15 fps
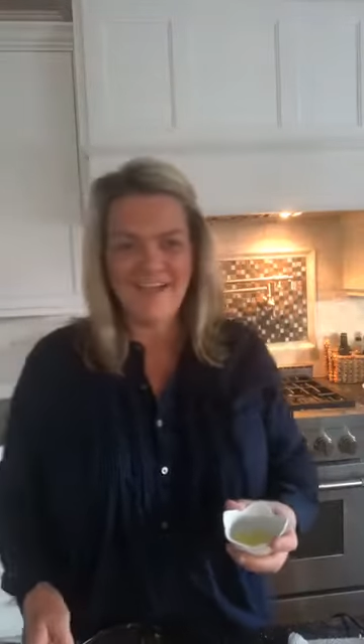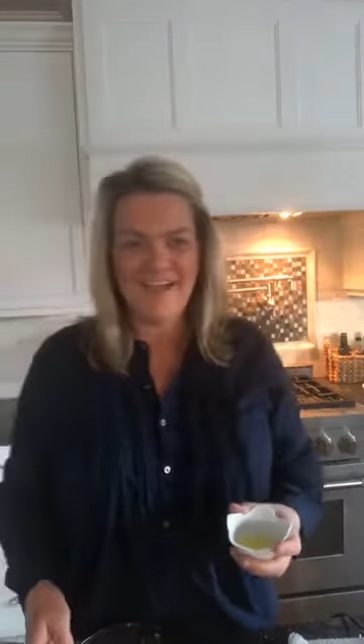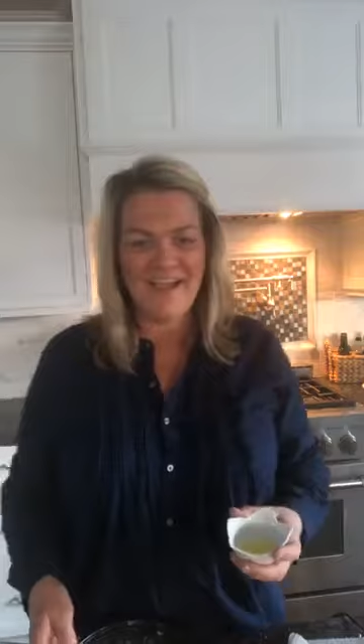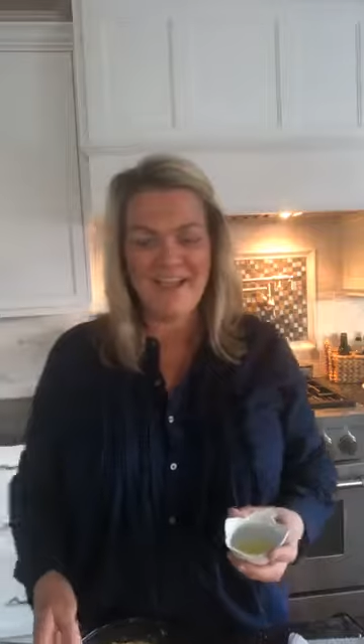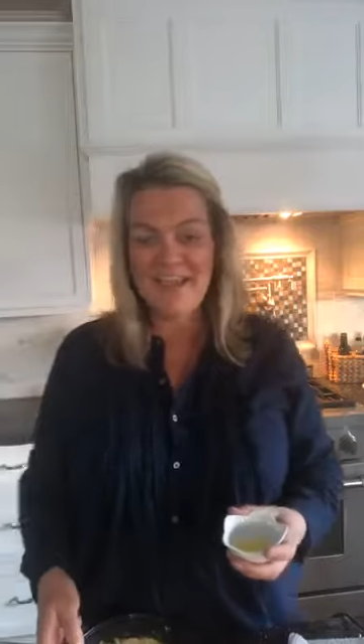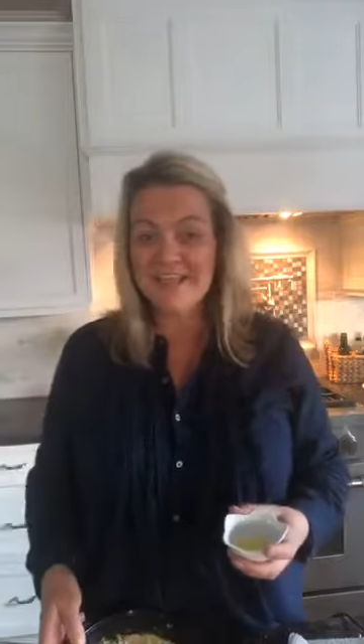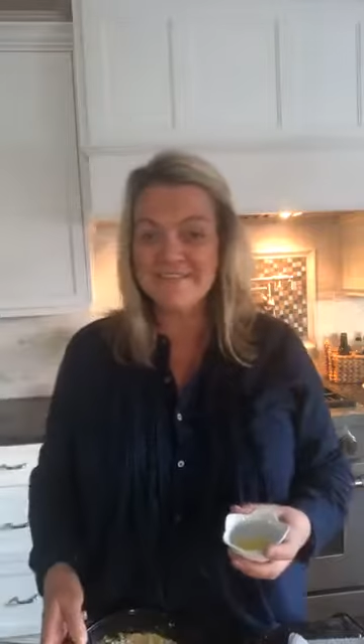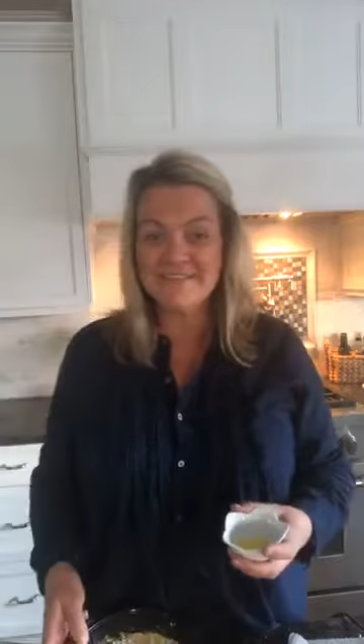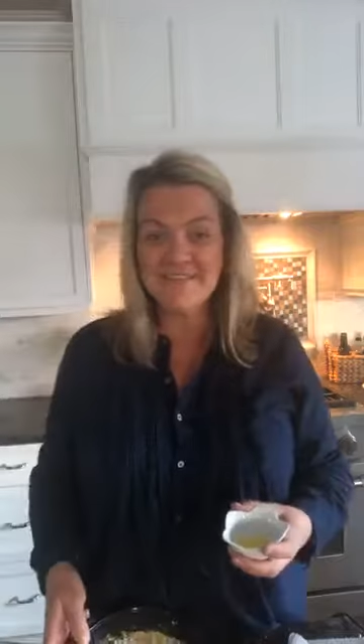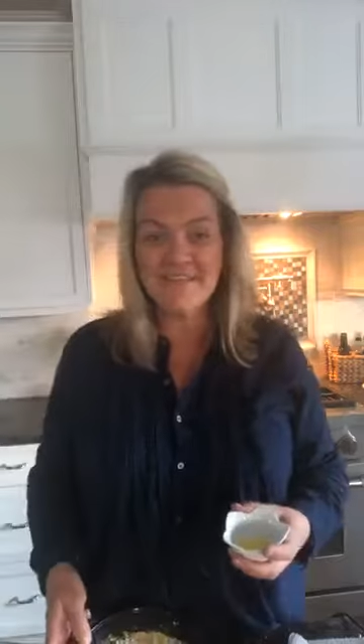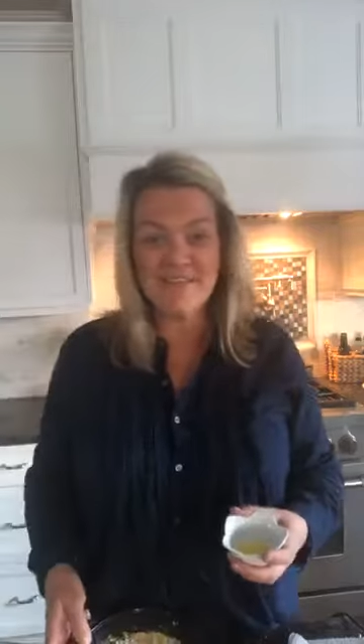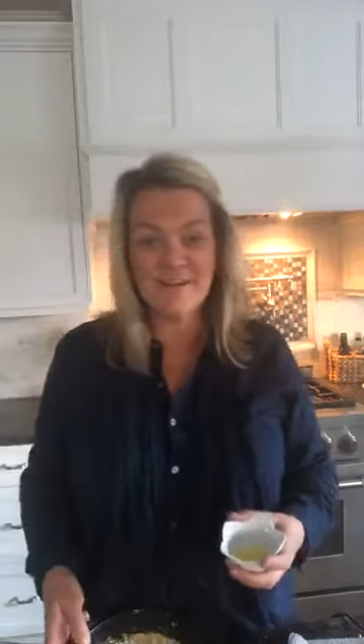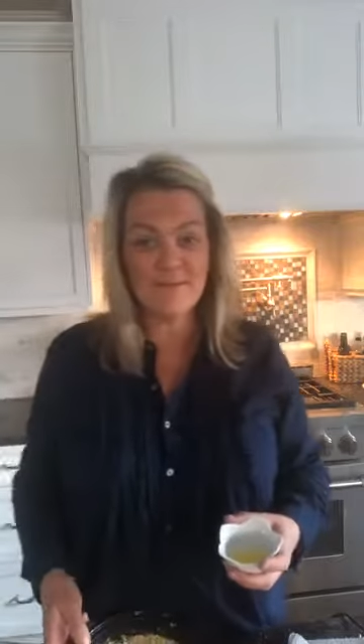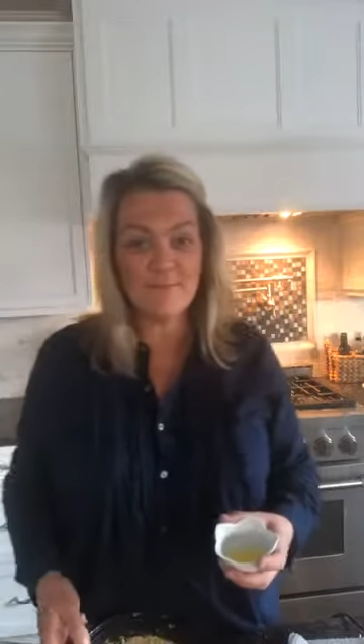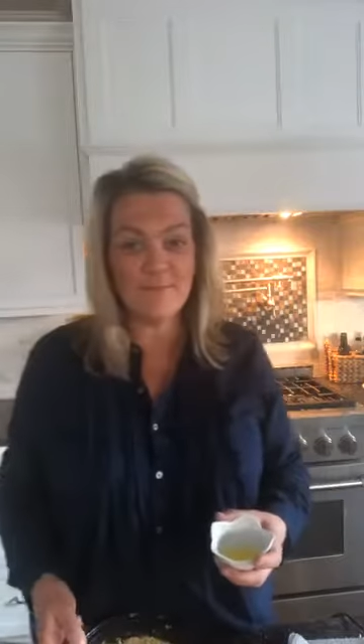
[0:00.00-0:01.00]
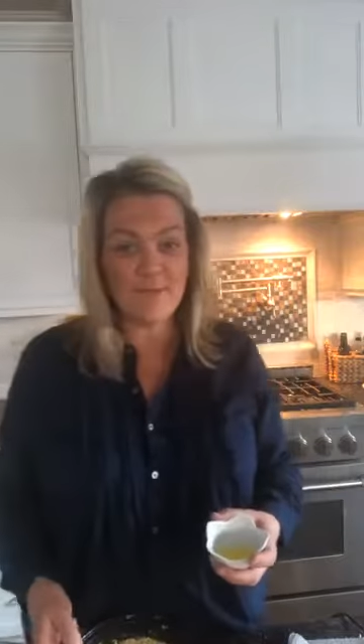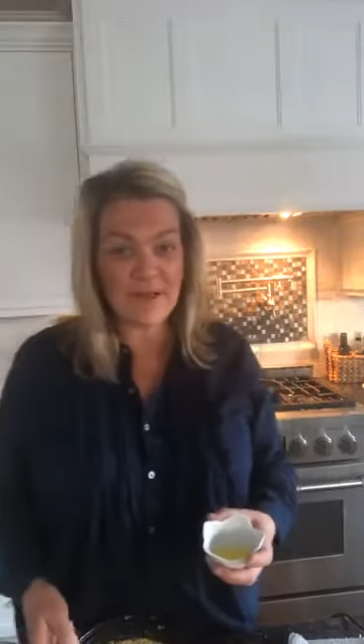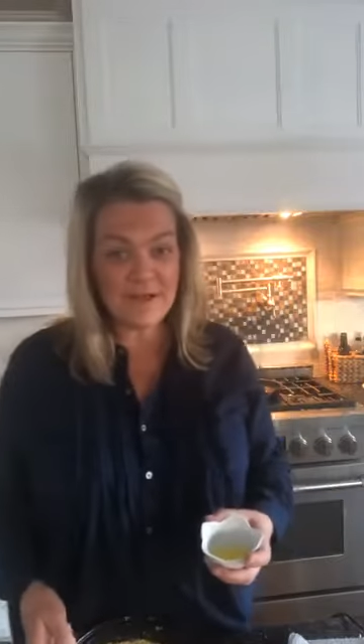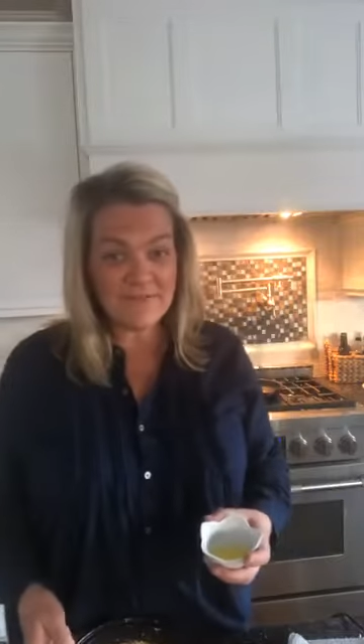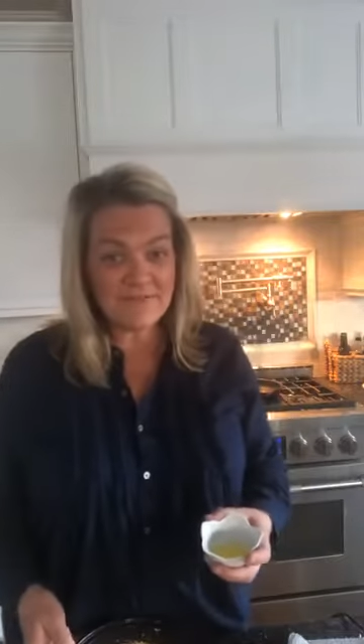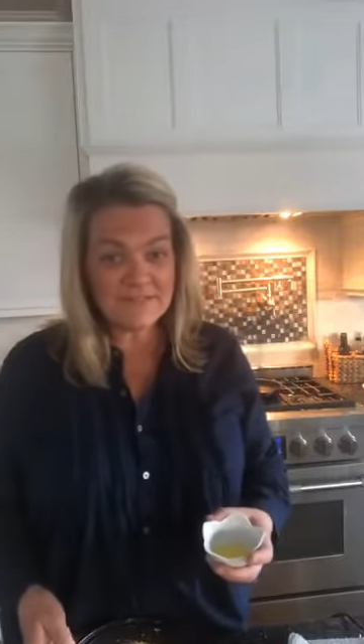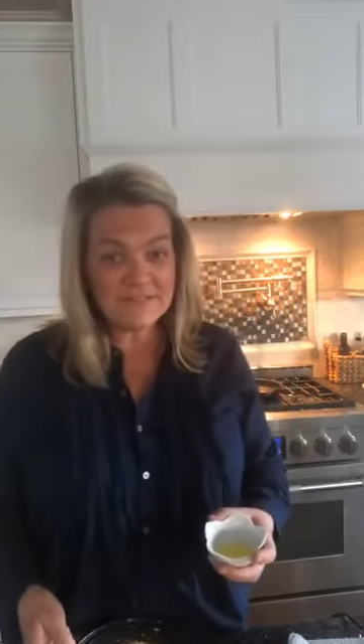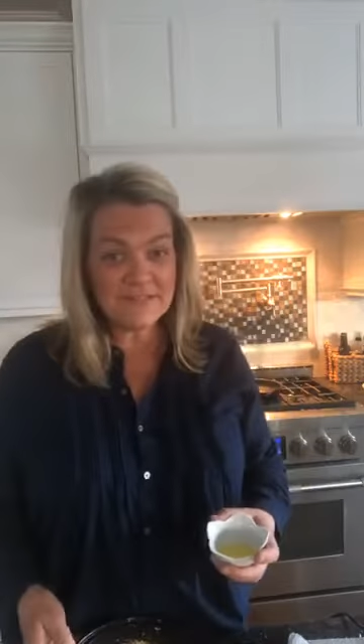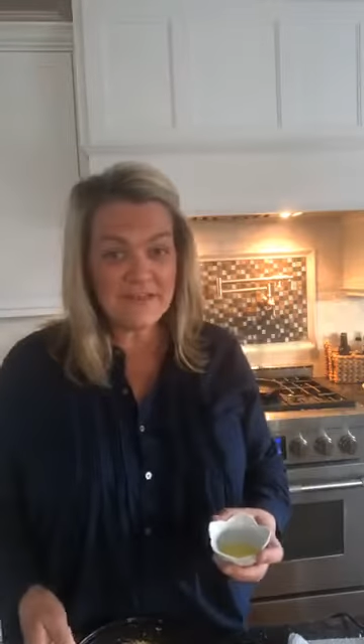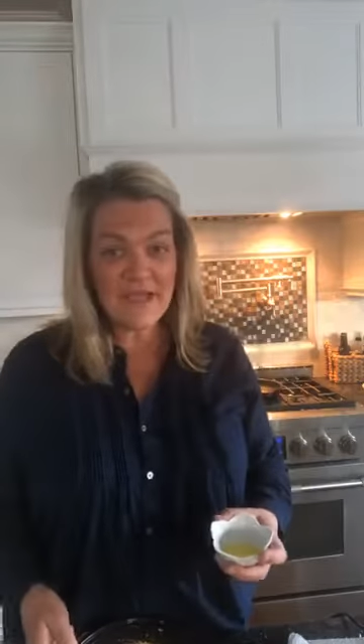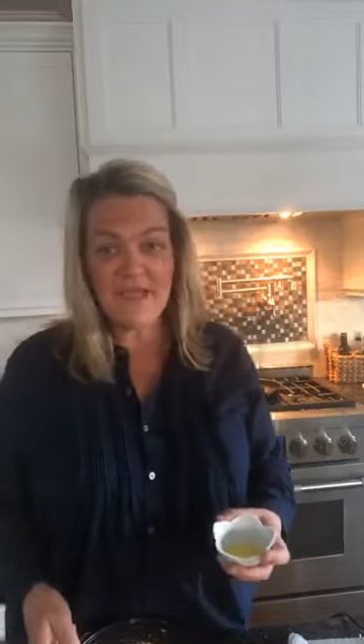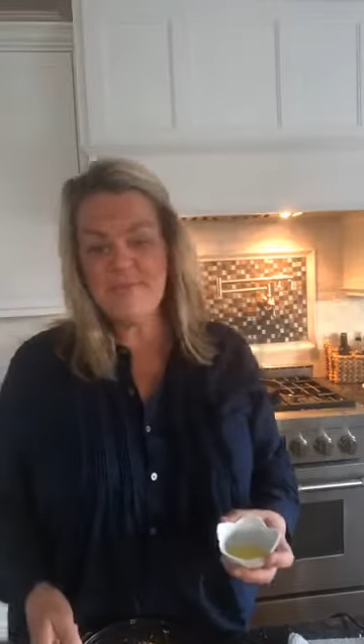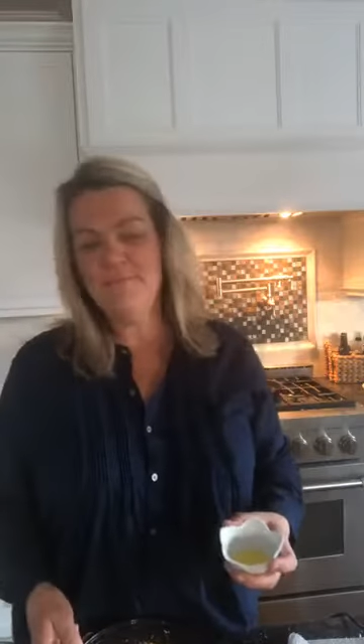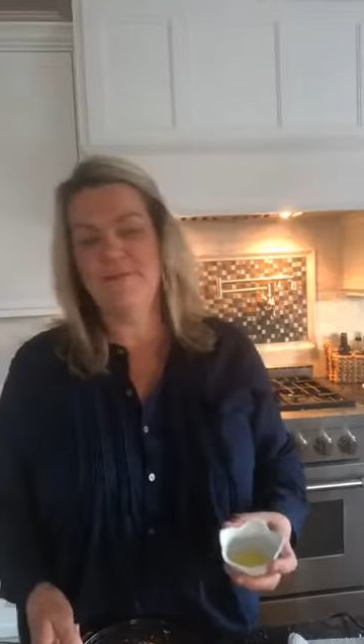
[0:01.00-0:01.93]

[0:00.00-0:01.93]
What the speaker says: I can't say that I'm ready for today,